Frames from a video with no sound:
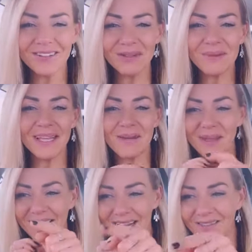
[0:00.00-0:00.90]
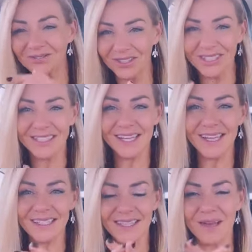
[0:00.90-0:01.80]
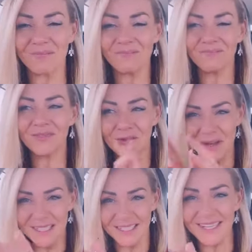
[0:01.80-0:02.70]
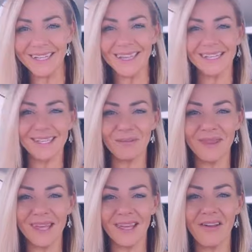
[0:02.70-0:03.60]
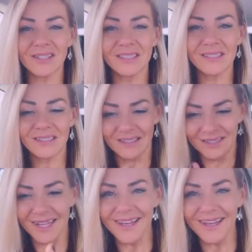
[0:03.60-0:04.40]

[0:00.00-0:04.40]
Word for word: And then we'll do other ones like write about a time that you um,